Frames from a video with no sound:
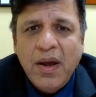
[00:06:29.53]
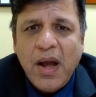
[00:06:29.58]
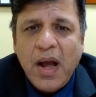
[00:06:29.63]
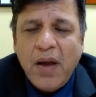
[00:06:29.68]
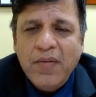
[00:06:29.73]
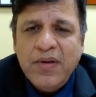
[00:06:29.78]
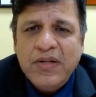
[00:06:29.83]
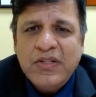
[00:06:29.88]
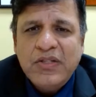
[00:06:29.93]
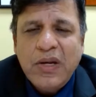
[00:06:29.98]

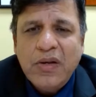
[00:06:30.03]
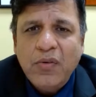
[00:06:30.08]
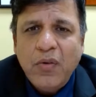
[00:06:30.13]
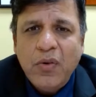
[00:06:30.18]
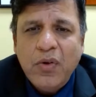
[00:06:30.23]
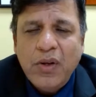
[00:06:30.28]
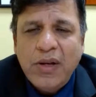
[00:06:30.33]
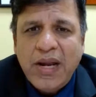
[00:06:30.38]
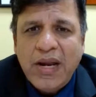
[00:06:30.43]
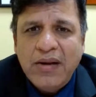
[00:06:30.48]
are we still
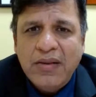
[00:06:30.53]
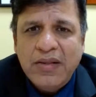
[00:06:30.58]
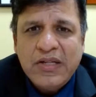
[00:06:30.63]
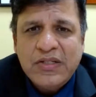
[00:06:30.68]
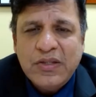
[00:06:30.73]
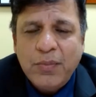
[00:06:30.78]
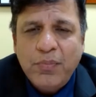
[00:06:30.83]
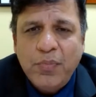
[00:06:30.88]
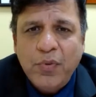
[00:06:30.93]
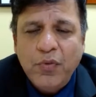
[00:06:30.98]
going to get
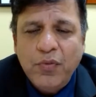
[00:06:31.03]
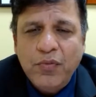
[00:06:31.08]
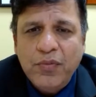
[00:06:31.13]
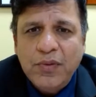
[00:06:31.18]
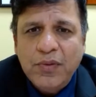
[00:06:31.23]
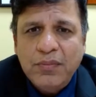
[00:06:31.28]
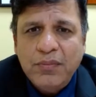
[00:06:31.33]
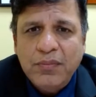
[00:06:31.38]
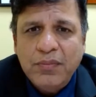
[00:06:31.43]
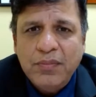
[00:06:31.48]
this approved?
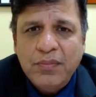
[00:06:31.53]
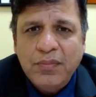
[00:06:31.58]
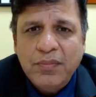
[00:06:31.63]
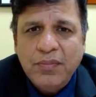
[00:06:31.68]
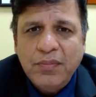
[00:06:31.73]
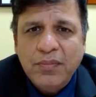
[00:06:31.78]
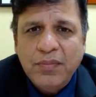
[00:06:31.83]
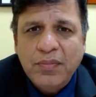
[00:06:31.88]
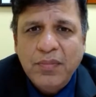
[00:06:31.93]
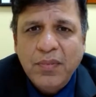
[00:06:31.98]

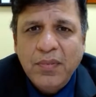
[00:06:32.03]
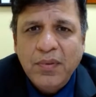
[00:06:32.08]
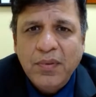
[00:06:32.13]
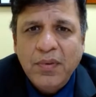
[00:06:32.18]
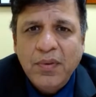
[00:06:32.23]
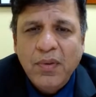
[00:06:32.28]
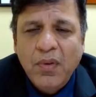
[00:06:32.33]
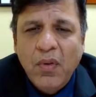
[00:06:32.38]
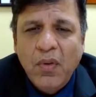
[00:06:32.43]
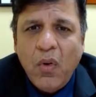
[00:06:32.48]

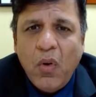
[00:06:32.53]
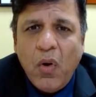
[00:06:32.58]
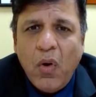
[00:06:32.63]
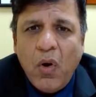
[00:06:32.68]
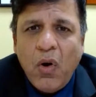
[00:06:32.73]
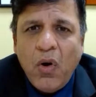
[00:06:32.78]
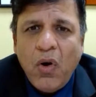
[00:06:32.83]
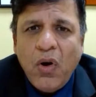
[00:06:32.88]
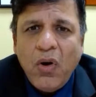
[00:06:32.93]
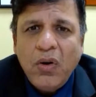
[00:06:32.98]

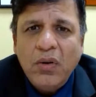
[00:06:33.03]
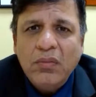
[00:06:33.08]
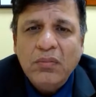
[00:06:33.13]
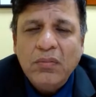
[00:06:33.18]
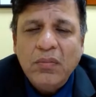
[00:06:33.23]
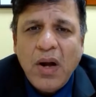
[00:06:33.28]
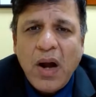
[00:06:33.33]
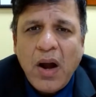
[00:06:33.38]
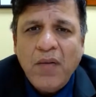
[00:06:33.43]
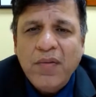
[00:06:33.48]
Or
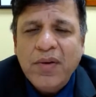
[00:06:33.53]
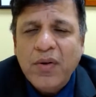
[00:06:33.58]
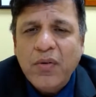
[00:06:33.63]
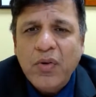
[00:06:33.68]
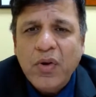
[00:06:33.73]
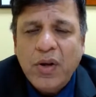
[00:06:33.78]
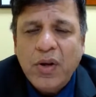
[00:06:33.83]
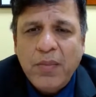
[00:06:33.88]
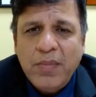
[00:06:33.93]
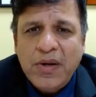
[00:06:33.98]
are we
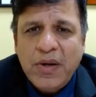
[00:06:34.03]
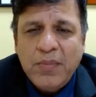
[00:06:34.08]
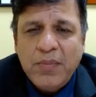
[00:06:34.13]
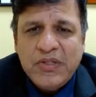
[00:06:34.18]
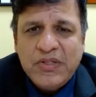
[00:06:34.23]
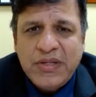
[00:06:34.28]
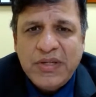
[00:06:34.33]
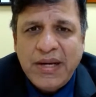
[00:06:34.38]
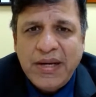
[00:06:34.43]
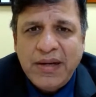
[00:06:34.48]
going to commit a
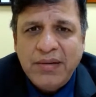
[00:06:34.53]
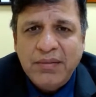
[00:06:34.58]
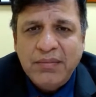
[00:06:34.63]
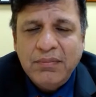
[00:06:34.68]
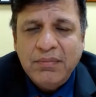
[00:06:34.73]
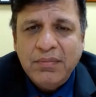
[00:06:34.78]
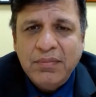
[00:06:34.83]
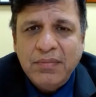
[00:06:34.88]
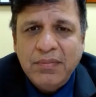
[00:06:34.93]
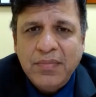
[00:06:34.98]
mistake?
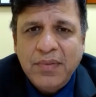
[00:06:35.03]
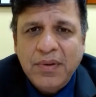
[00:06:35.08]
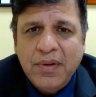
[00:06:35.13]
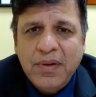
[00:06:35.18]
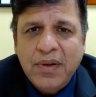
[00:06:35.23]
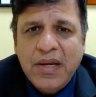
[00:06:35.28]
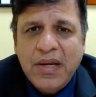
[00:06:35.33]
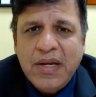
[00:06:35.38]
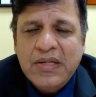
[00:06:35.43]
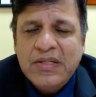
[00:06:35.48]

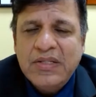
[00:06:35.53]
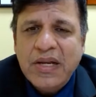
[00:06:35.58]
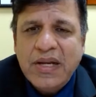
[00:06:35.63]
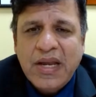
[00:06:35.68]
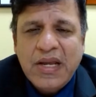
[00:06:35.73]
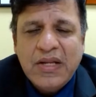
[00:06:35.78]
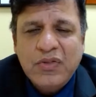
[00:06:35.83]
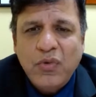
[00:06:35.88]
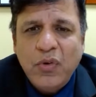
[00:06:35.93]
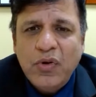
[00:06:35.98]
Is the
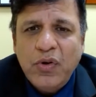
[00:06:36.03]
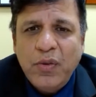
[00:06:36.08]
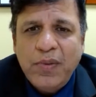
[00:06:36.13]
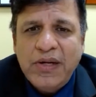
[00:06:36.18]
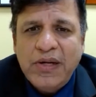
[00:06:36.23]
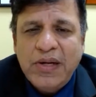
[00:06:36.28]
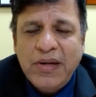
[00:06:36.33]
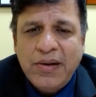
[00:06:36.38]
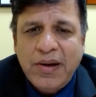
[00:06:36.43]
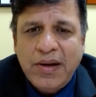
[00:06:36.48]
case going to be
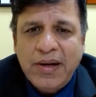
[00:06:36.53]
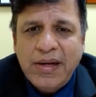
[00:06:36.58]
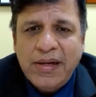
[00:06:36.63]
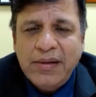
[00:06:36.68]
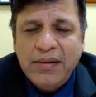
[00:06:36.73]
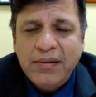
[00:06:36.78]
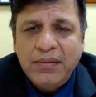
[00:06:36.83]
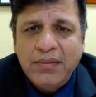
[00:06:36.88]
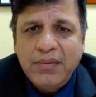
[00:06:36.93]
denied?